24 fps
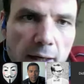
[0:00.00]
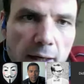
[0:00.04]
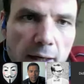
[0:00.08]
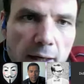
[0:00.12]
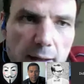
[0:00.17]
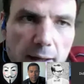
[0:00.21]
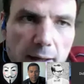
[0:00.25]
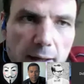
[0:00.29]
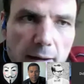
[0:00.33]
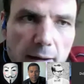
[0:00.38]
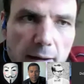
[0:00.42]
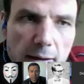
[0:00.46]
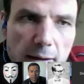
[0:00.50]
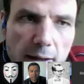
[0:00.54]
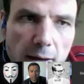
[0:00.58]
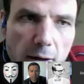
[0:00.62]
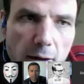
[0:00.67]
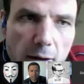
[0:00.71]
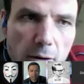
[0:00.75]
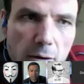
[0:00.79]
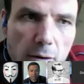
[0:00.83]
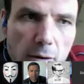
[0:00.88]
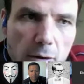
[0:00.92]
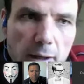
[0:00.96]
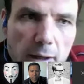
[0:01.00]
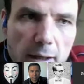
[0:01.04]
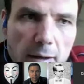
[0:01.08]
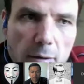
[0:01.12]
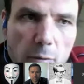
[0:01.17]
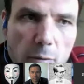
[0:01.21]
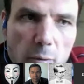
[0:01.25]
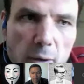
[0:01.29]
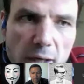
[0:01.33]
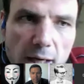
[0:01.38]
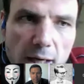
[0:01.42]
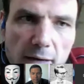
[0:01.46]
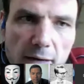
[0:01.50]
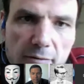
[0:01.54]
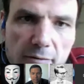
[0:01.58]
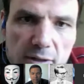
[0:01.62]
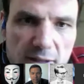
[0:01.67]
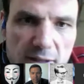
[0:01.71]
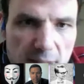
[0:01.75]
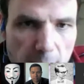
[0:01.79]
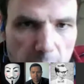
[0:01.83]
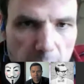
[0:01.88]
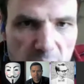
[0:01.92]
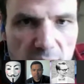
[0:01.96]
Now we have a
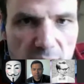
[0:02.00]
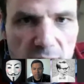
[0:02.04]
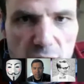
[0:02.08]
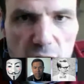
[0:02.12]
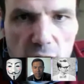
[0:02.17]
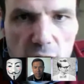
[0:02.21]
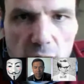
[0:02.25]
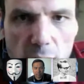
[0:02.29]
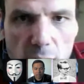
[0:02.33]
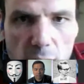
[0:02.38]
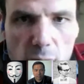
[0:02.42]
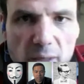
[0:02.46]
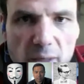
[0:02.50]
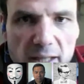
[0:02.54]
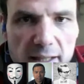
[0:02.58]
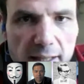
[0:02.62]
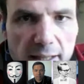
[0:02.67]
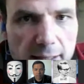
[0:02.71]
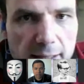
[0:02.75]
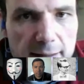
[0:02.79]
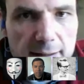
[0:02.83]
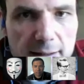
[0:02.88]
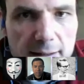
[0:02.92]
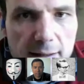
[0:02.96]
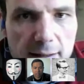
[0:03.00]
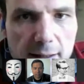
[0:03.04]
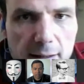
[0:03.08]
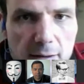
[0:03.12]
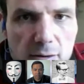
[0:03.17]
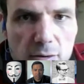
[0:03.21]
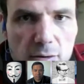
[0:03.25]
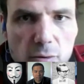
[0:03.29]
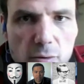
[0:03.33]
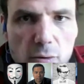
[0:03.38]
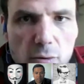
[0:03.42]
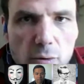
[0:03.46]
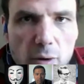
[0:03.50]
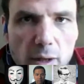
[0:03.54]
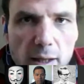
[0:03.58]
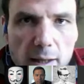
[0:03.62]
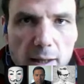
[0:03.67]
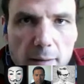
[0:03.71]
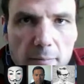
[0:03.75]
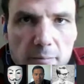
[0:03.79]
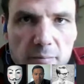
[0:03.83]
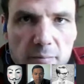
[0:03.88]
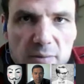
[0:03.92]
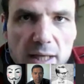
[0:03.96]
subdivision of one Next into
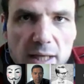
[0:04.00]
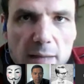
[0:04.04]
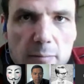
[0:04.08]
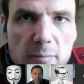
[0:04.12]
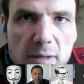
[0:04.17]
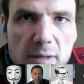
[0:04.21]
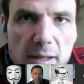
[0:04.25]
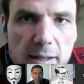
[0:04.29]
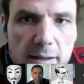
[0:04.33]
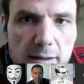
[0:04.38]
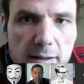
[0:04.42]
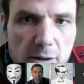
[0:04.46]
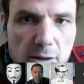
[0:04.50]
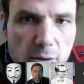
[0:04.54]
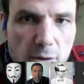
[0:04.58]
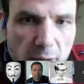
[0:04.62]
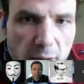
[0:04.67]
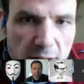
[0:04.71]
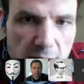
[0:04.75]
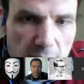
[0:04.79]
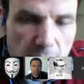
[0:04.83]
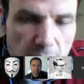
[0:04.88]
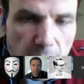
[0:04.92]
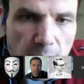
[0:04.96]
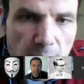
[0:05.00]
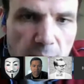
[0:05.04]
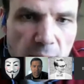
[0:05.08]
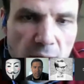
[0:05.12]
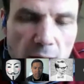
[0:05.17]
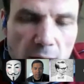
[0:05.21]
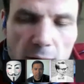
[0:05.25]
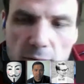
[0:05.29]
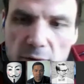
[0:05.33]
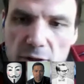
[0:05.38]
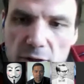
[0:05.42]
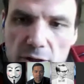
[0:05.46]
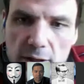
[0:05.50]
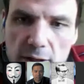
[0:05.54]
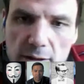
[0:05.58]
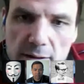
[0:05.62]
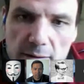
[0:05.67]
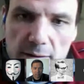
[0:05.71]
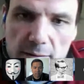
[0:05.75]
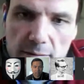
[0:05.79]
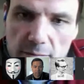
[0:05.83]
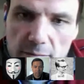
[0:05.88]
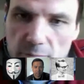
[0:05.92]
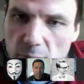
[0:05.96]
10 million Quant, which
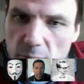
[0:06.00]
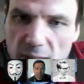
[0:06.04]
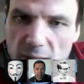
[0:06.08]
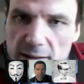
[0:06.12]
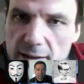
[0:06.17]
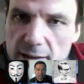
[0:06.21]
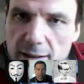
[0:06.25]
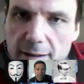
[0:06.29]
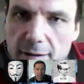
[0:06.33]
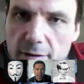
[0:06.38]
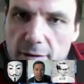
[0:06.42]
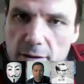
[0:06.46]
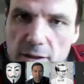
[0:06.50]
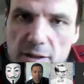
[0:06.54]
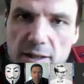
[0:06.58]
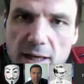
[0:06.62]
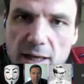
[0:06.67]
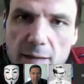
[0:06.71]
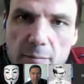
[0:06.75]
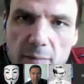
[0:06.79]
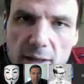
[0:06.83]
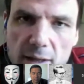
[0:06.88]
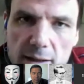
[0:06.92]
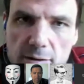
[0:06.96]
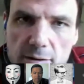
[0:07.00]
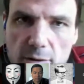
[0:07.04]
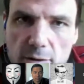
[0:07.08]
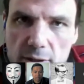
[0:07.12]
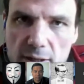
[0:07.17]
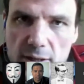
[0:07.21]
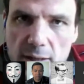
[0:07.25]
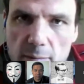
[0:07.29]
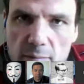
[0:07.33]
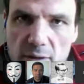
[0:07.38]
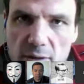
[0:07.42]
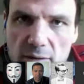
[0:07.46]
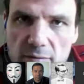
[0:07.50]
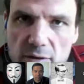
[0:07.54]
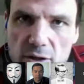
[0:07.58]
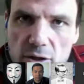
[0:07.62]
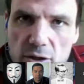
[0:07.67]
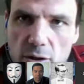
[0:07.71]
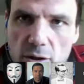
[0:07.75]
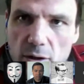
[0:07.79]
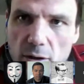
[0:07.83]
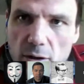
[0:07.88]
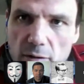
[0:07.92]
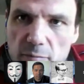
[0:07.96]
is basically the same as the
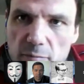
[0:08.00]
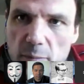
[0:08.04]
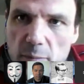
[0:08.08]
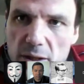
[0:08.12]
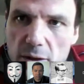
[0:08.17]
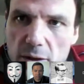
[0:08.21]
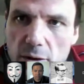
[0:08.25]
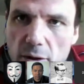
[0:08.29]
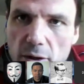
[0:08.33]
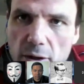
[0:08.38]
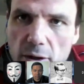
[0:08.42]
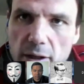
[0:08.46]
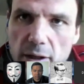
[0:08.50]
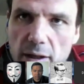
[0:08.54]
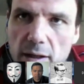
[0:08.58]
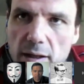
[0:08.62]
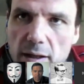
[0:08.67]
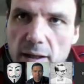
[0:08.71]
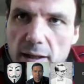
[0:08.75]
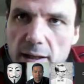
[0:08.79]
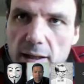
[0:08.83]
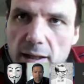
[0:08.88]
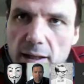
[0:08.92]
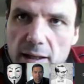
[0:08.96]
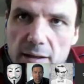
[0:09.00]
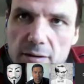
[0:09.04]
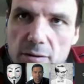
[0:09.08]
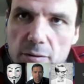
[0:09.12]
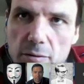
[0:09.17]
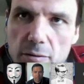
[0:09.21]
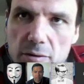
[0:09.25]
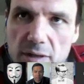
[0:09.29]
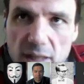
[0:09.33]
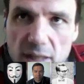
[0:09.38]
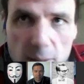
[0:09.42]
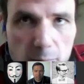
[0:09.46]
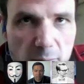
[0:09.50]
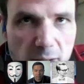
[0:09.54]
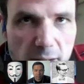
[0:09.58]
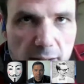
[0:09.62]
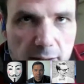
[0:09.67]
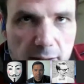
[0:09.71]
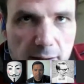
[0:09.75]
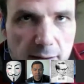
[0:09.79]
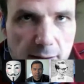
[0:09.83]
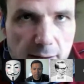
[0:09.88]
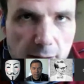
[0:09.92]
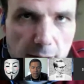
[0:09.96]
subdivision of Bitcoin into 10
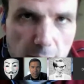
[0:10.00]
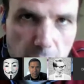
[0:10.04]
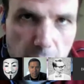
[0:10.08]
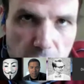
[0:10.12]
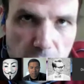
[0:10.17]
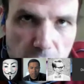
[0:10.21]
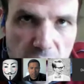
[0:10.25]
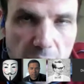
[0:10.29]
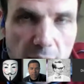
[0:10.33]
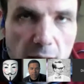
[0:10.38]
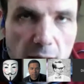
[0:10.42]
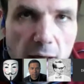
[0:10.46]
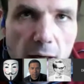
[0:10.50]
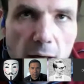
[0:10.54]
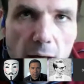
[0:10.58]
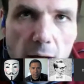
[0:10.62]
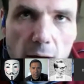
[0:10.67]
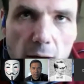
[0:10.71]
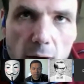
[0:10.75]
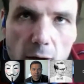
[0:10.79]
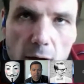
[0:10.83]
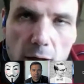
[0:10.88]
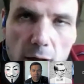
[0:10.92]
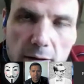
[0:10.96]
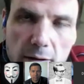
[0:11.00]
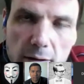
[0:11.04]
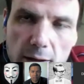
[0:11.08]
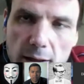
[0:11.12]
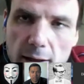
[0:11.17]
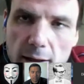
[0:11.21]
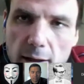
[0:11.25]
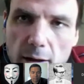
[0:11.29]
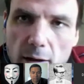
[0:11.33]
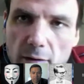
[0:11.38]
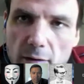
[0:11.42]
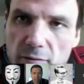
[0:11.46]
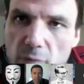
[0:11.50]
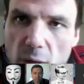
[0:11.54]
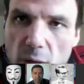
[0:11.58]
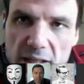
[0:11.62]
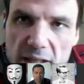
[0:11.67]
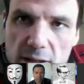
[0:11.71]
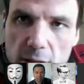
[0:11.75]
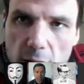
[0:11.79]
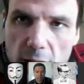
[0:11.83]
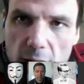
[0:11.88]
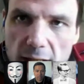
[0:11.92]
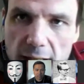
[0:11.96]
million Satoshi, or
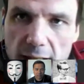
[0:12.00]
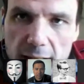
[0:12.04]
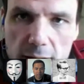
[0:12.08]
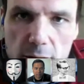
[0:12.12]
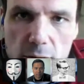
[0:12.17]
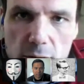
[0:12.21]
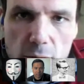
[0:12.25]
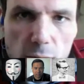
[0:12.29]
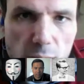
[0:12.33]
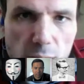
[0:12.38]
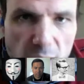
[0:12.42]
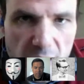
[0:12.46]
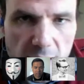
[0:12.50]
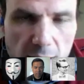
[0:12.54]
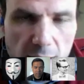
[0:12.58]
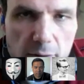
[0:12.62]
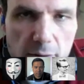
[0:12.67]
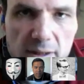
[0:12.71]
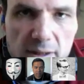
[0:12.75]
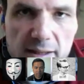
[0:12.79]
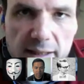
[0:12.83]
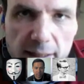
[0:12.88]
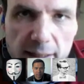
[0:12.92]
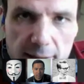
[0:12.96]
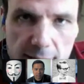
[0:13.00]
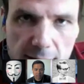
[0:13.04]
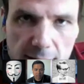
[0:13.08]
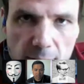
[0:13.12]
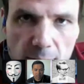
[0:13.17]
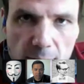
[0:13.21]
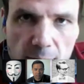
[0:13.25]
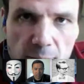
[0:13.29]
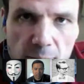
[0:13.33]
$1 into 100 cents.